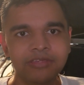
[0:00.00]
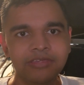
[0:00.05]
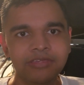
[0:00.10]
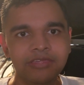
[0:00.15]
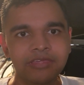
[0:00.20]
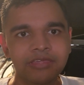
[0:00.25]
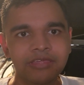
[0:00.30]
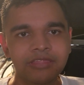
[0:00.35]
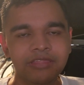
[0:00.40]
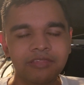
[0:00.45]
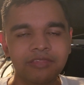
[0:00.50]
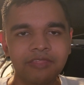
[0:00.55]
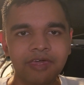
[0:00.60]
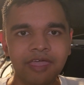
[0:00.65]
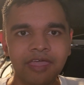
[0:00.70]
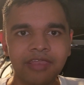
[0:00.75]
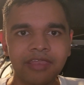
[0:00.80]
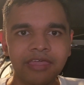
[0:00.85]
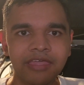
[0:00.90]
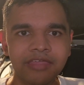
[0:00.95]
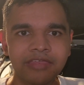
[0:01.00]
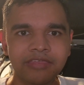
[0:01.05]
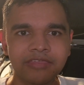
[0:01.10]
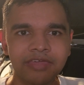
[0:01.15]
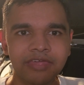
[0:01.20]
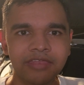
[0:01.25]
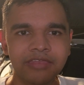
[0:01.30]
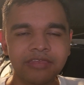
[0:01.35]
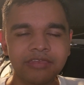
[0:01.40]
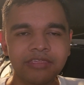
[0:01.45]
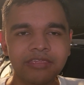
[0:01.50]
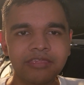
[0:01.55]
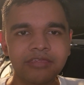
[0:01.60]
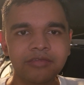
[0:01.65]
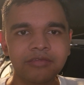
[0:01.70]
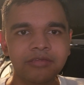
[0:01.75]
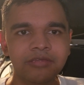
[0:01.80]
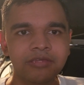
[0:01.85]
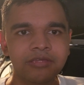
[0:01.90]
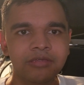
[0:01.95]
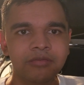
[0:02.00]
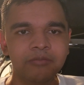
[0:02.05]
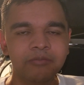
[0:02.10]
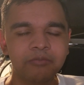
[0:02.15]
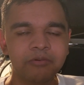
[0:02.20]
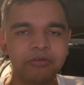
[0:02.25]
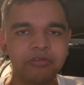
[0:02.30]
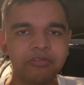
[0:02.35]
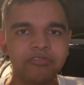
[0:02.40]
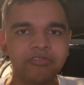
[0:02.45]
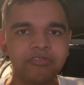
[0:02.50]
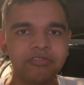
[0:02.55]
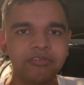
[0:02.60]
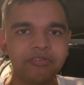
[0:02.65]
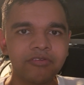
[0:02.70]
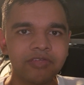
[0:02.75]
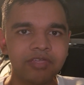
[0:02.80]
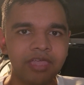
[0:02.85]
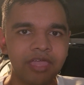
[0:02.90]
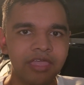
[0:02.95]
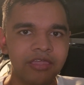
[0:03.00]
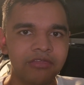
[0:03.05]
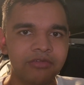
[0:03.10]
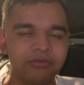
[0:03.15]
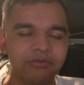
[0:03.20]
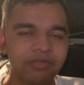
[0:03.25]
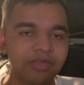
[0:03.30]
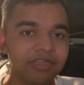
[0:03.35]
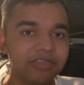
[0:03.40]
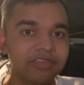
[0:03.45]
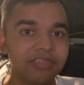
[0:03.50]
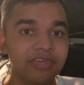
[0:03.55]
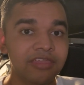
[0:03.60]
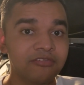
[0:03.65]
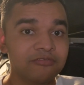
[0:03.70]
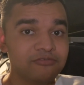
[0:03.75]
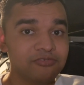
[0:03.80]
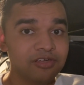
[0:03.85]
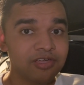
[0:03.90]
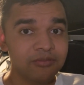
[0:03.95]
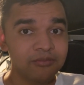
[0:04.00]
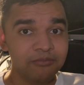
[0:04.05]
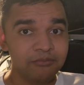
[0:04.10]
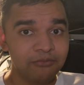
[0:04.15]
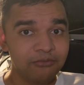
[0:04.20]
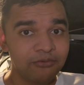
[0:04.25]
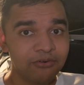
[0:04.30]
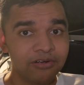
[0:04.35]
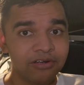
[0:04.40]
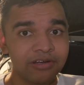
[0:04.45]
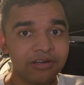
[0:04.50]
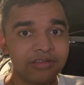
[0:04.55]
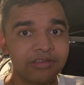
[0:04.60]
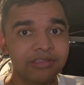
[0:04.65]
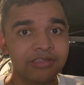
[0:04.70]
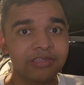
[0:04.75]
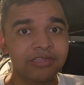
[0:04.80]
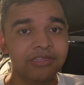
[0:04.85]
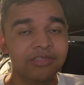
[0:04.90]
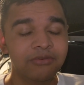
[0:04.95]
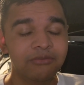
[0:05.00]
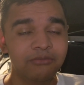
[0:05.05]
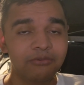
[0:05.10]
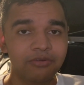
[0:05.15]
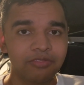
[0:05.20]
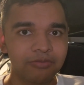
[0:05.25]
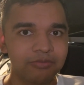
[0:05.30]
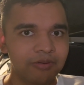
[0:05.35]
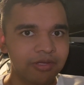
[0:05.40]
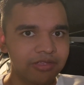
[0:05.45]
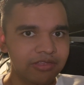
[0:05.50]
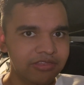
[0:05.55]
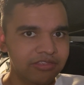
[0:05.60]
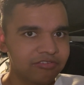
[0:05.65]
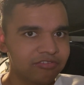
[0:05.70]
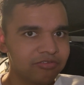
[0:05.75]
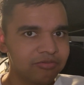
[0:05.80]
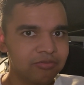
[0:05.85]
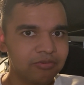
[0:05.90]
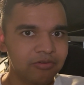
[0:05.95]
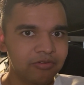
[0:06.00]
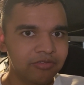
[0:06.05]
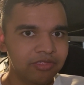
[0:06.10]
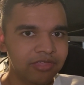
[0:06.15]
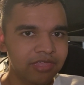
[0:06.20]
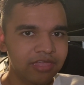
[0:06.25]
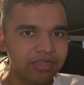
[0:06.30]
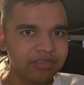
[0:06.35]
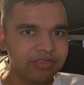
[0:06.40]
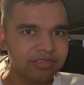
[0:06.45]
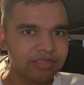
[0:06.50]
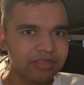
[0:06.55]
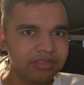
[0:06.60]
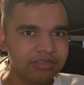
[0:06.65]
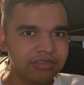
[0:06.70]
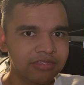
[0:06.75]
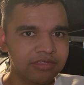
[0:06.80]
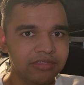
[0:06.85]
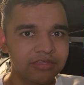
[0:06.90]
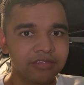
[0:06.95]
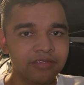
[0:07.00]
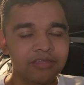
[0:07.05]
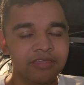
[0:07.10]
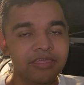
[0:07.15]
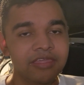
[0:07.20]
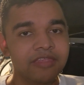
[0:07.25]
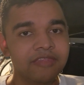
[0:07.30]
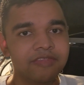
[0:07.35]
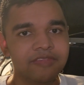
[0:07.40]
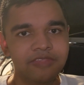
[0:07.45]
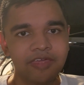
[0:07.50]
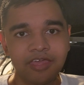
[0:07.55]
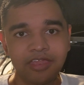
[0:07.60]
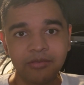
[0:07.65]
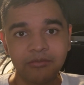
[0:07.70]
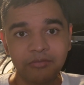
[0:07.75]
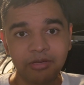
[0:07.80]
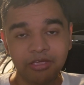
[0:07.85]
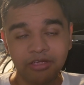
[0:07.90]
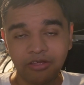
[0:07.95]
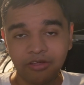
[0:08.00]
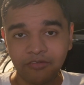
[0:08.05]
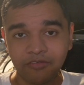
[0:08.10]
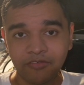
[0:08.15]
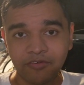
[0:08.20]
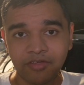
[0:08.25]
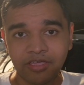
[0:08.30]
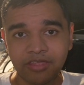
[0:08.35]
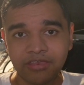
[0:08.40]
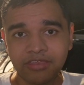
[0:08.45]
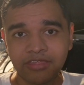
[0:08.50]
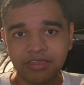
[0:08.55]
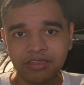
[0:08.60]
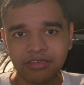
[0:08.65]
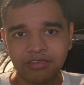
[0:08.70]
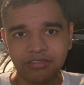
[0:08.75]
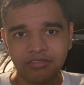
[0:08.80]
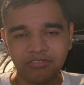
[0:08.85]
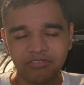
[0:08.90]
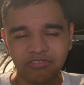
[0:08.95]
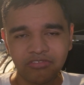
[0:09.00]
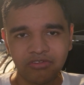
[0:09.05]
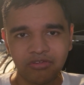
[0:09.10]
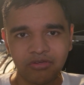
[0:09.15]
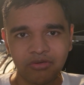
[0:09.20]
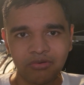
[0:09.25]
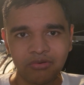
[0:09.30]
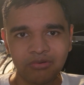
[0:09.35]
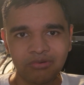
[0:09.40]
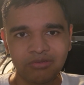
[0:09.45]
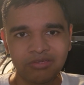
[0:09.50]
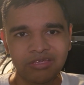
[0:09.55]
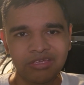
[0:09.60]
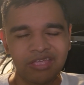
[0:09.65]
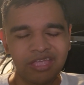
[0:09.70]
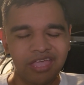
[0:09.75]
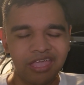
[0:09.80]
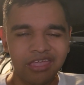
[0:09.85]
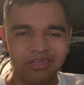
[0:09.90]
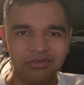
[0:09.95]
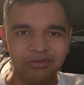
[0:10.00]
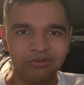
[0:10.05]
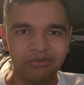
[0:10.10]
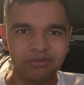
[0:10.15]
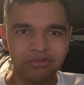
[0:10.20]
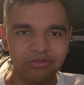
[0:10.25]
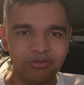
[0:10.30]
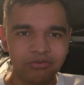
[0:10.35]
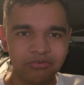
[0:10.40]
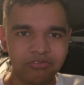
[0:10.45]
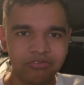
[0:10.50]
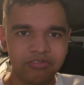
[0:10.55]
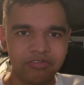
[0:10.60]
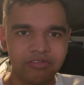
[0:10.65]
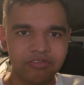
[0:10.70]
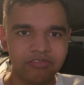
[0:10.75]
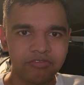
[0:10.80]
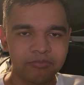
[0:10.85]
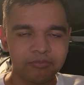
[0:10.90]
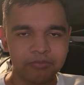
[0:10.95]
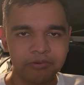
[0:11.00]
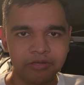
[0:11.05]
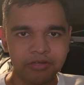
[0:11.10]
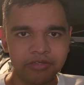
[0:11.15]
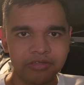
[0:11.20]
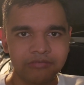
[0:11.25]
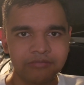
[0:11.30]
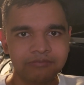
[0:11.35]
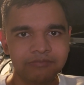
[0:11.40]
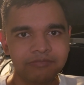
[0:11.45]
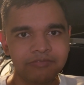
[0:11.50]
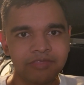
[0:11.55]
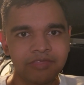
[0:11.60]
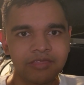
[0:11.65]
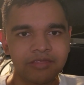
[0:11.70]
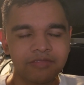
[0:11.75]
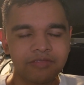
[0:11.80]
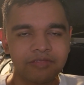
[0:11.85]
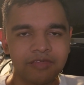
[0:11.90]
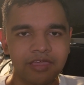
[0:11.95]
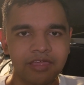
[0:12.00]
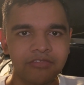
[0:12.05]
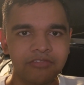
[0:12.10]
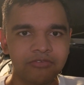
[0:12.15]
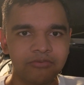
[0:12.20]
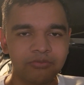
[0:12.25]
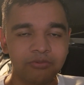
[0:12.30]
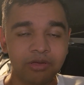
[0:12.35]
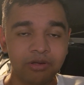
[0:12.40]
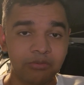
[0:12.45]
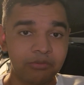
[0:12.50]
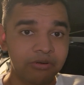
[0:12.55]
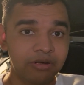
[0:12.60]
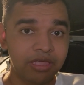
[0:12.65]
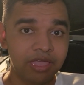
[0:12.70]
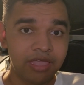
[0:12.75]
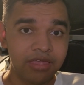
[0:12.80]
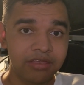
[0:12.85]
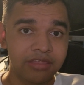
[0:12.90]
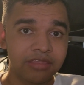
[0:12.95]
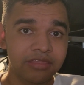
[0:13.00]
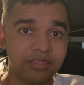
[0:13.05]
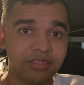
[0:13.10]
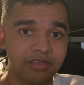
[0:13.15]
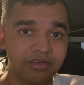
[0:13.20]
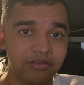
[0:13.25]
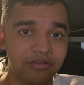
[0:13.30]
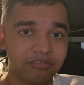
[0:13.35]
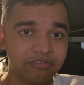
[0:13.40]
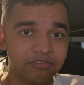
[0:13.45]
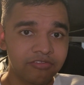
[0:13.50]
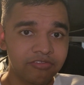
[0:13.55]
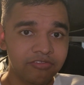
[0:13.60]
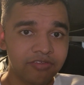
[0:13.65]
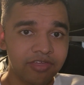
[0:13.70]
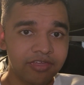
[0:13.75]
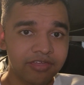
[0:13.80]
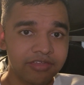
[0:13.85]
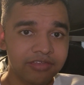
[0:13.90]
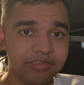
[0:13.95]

that identity. Personally, I don't identify more with my disability identity than my other identities, so I don't use this, but that's where we're headed in our society.